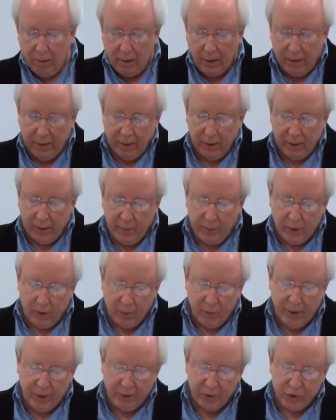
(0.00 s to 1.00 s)
I think I'm going to
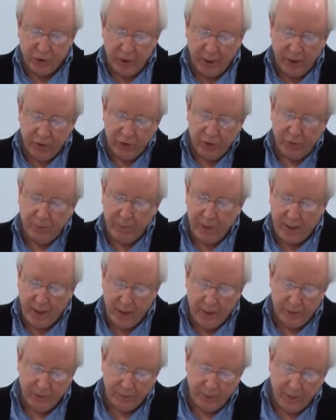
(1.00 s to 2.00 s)
read a change of
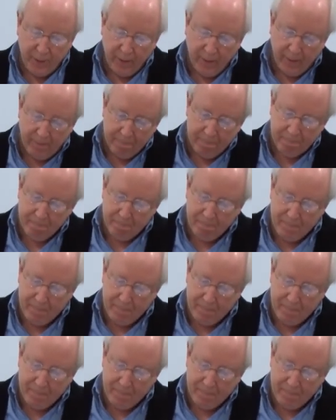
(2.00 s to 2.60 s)
pace poem,